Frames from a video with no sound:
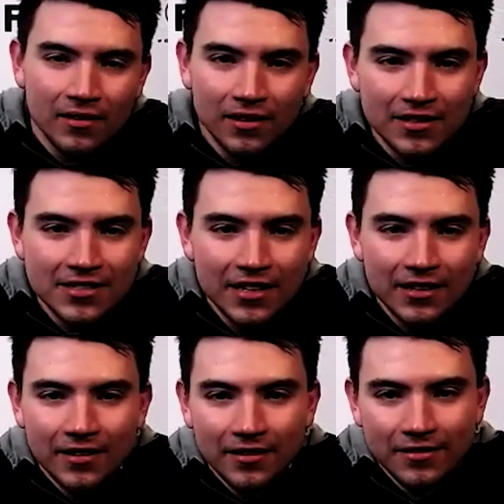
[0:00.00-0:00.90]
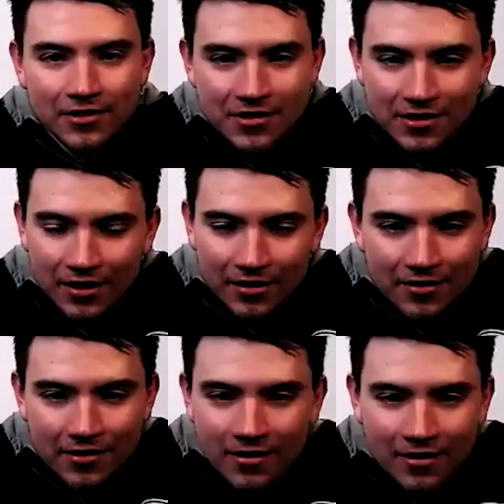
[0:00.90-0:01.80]
Like I said, just like
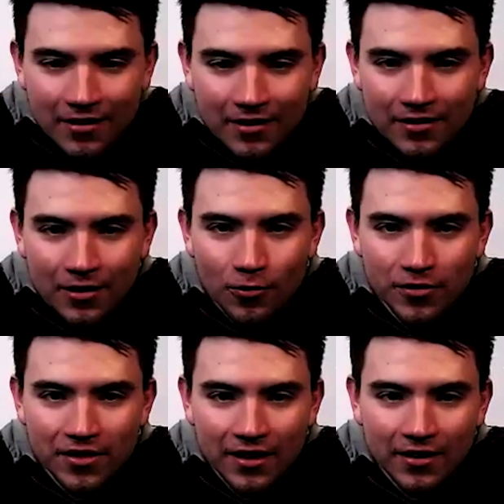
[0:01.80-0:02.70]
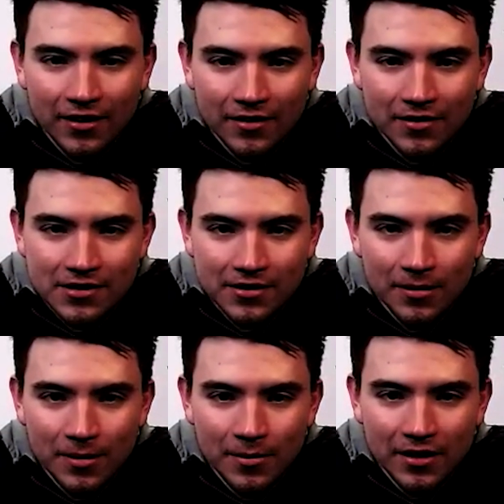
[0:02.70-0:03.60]
overthinking is
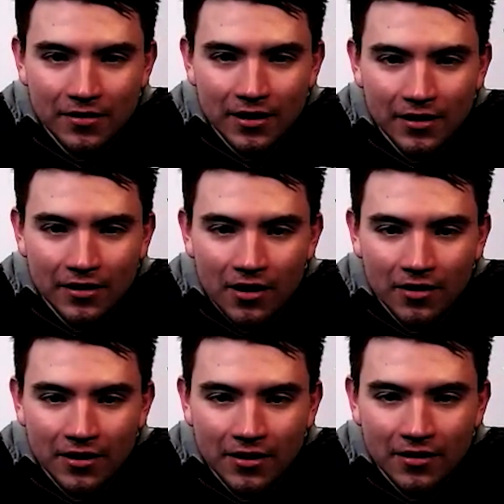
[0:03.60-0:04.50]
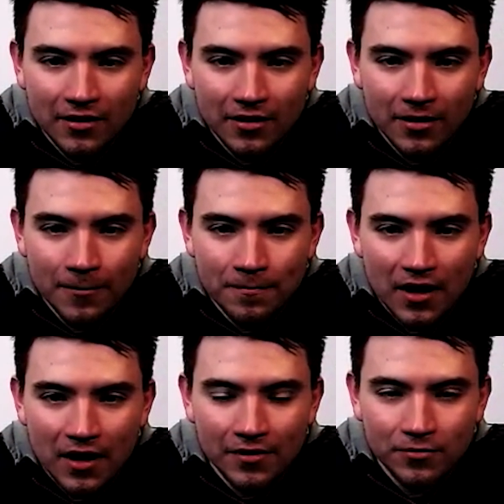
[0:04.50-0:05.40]
a big thing in hockey.
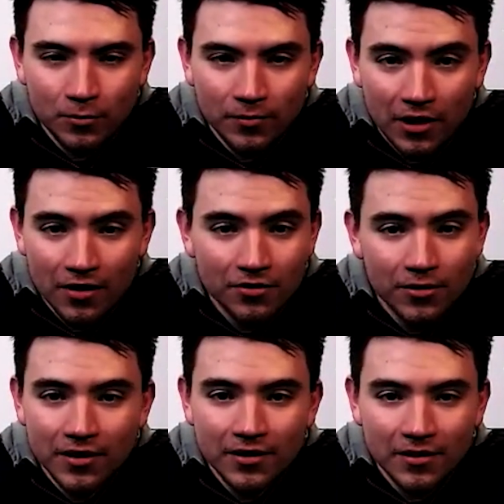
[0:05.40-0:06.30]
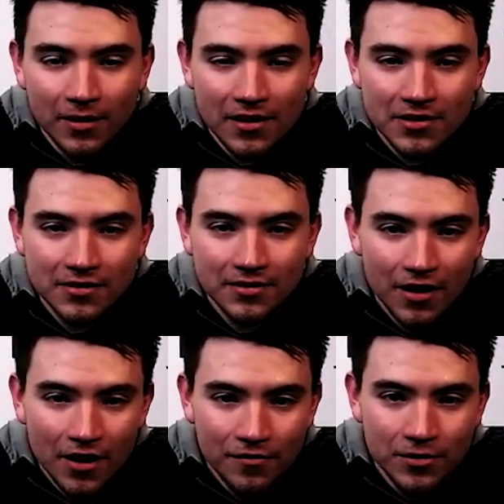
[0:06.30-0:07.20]
I've gone through it in the last
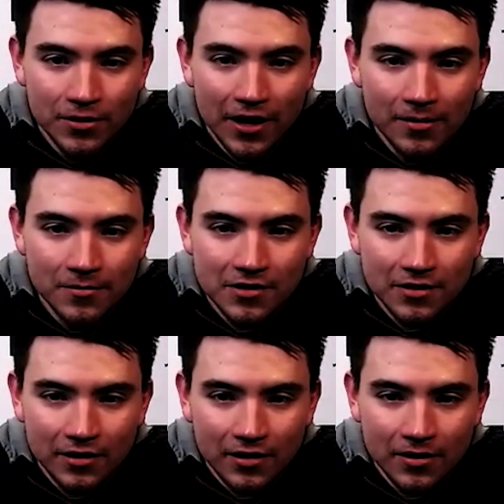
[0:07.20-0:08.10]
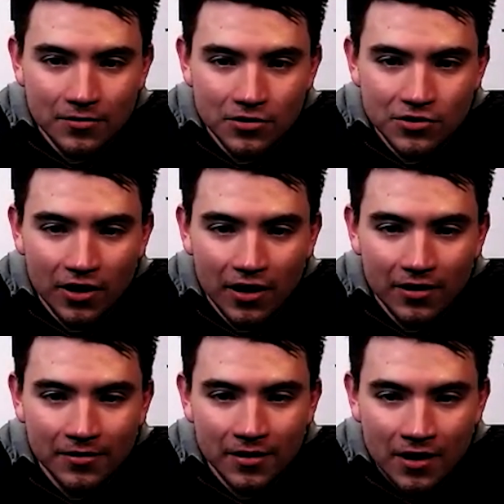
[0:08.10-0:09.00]
few games, I'm just
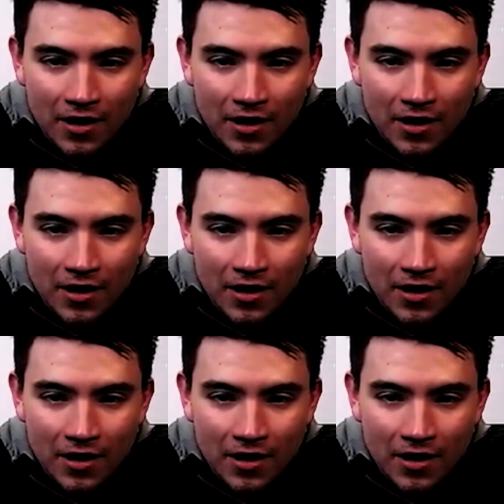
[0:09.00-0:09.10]
trying